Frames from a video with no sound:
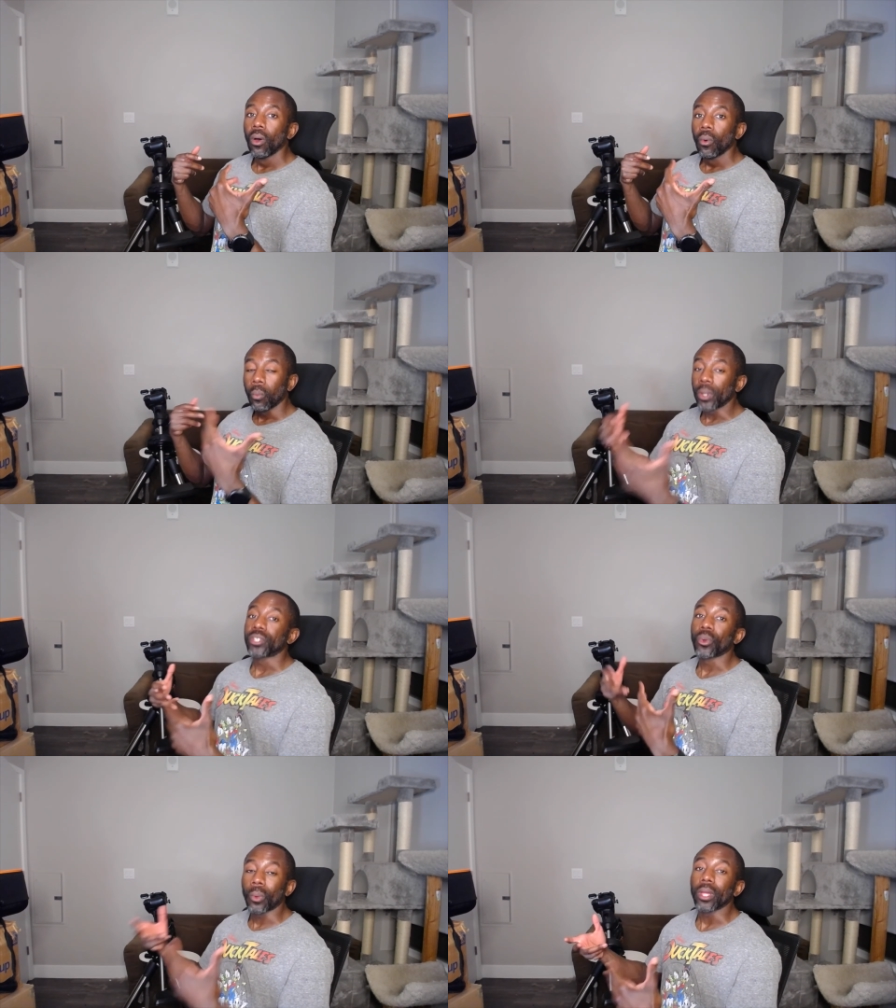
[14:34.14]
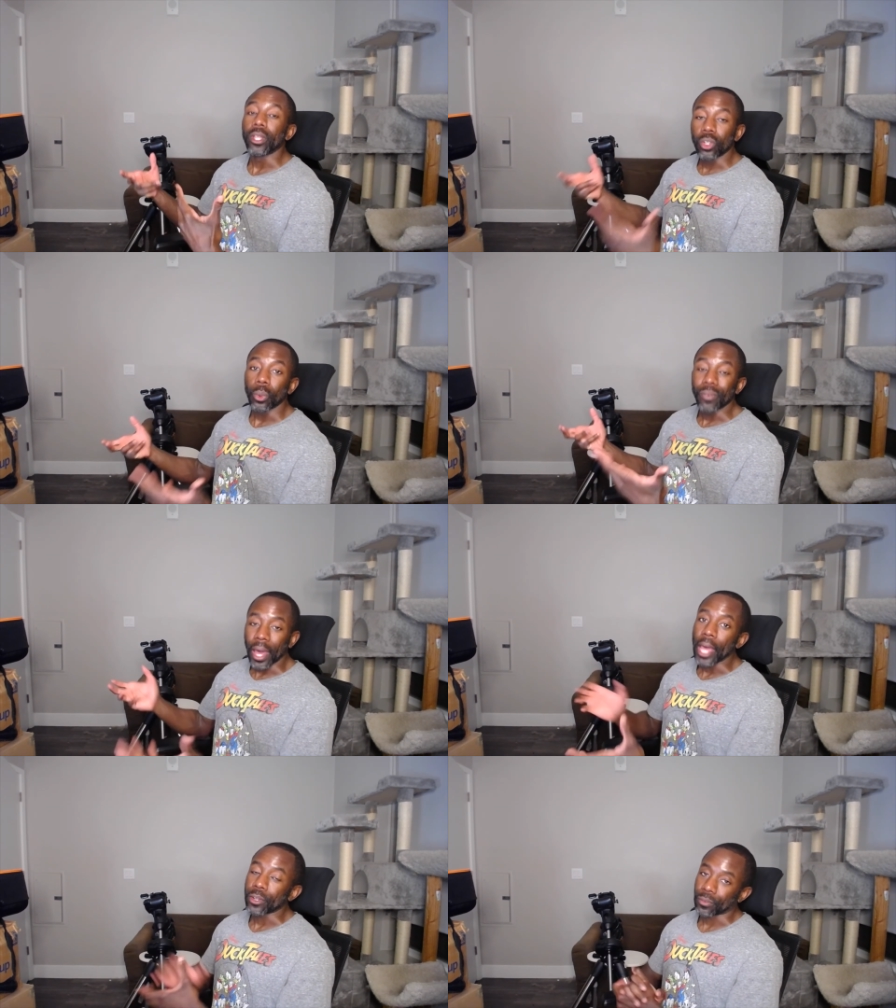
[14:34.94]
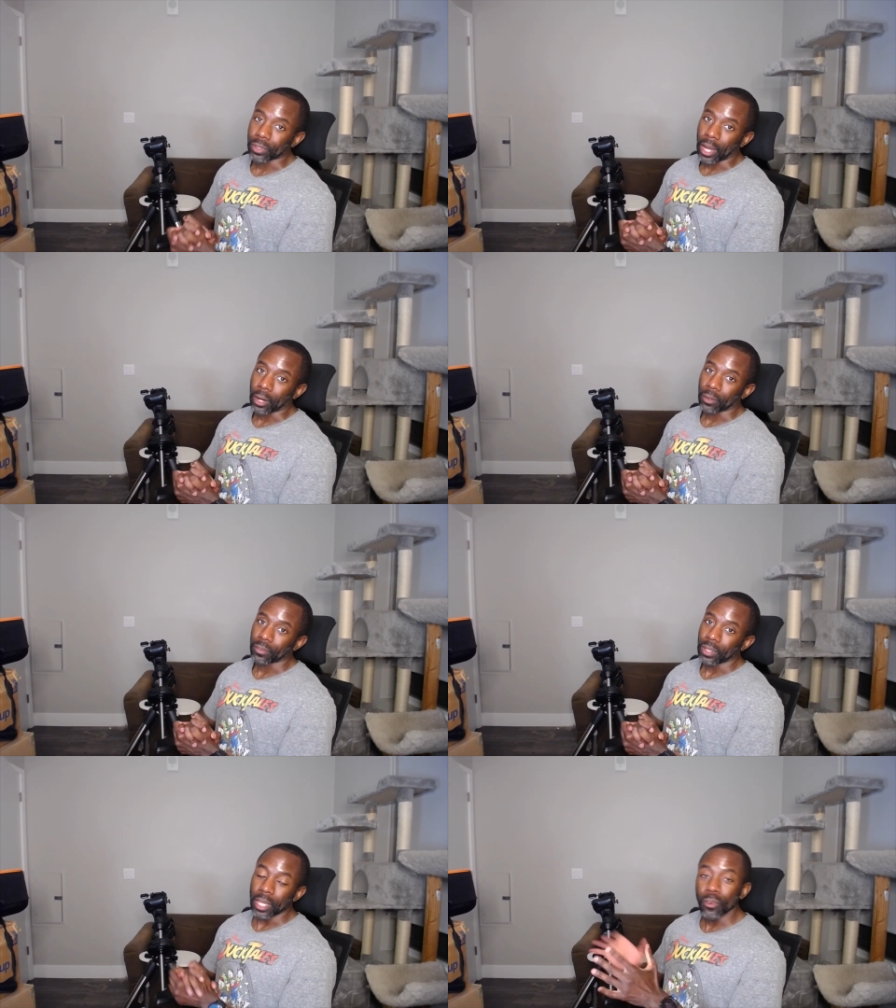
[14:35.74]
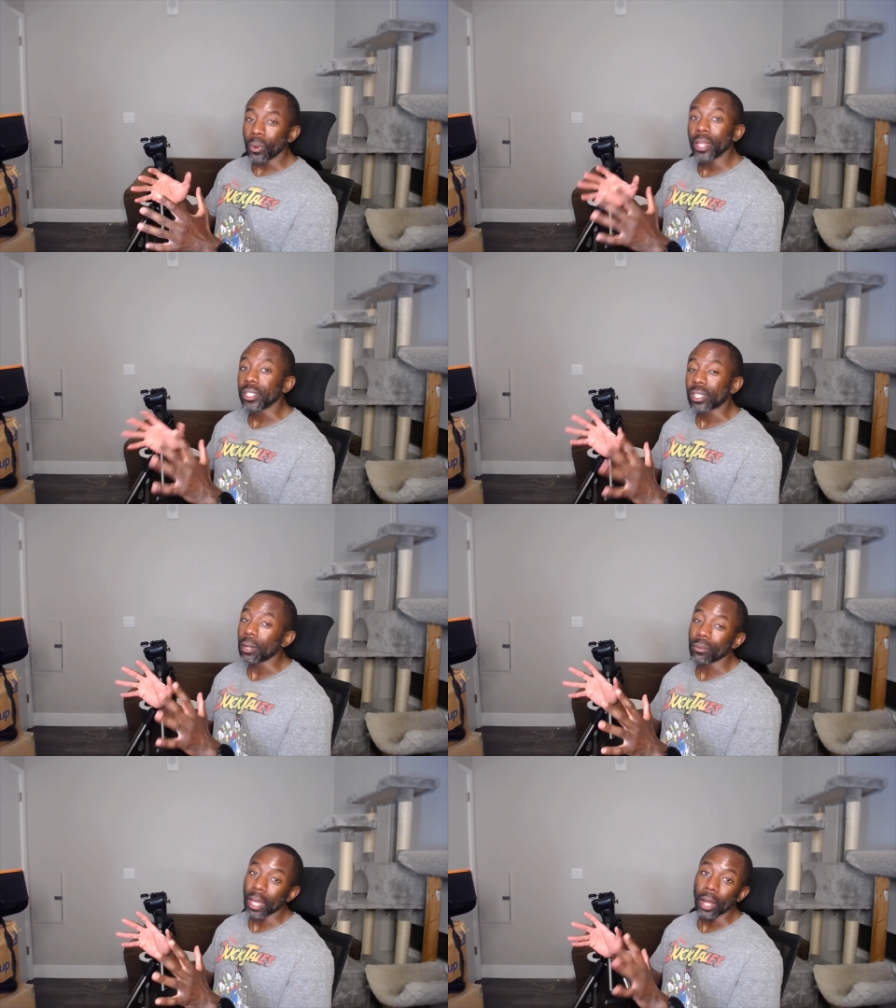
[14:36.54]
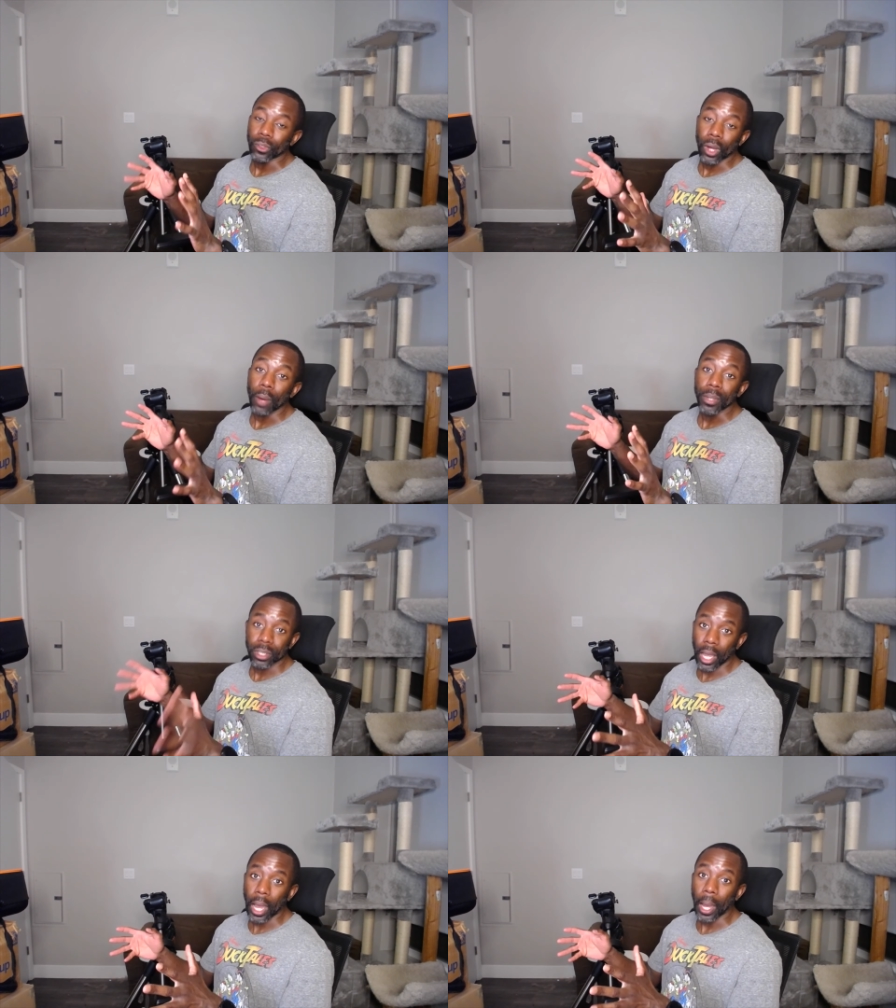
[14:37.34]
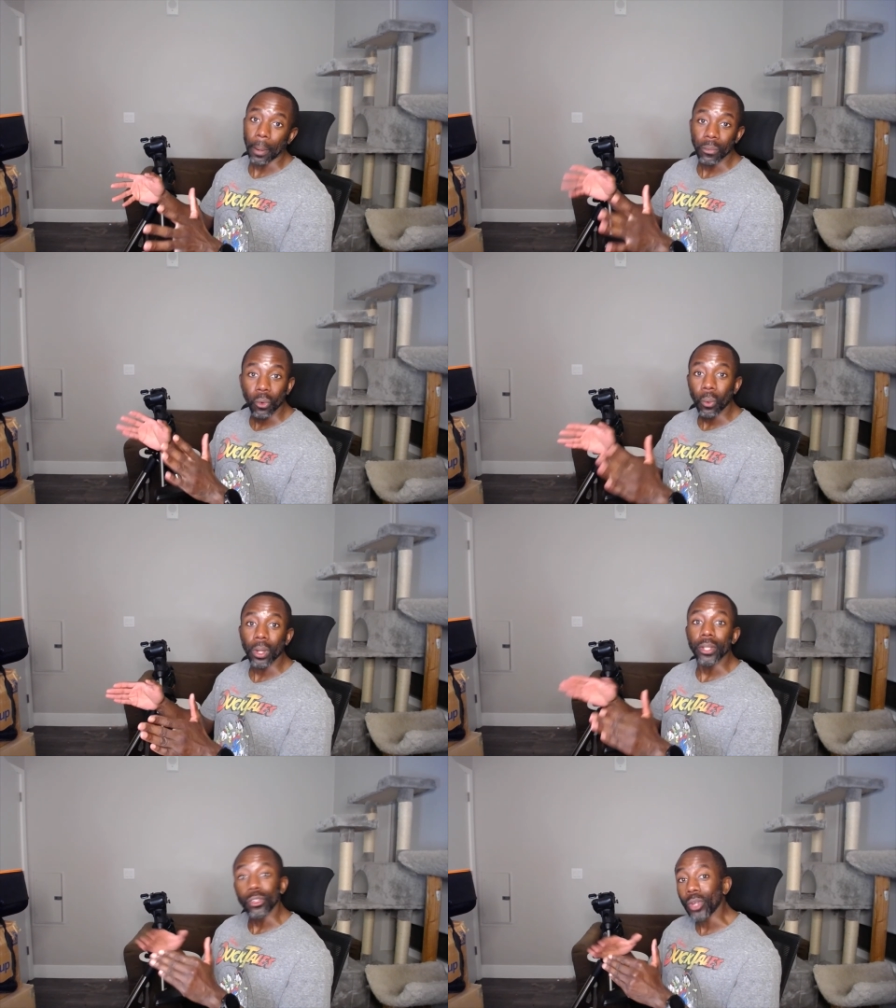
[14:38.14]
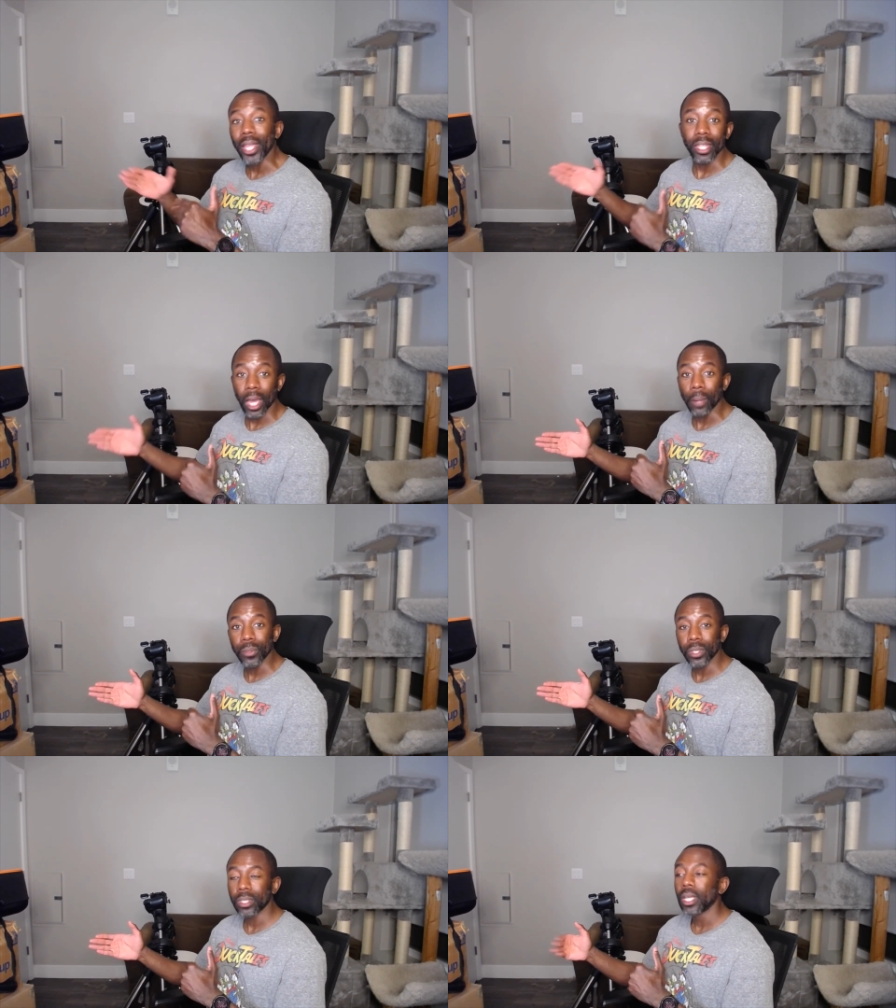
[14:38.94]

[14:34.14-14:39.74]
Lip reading: what you're willing to do with astrophotography. And it really just comes down to how much time you're willing to track the object.